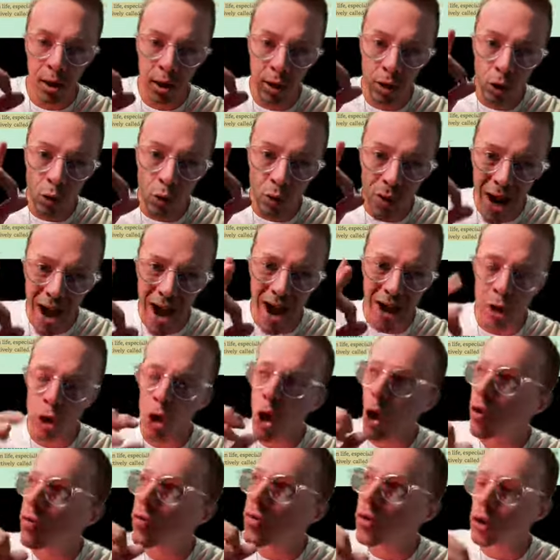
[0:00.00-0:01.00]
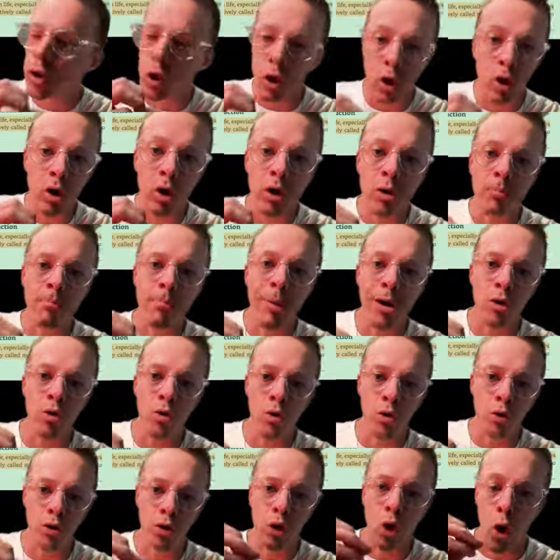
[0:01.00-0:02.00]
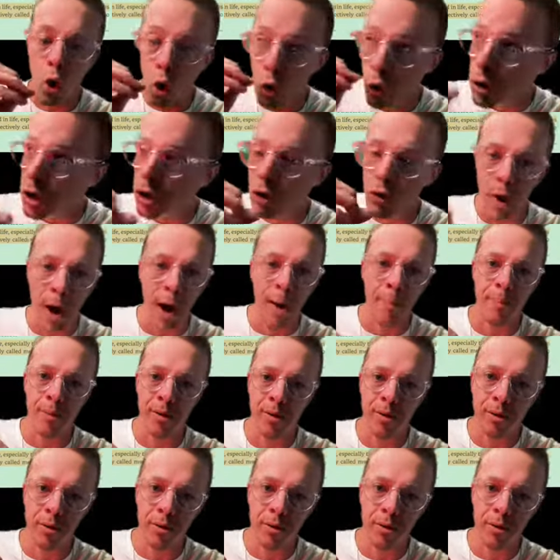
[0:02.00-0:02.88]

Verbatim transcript: Do not overlook minerals. Holy crap.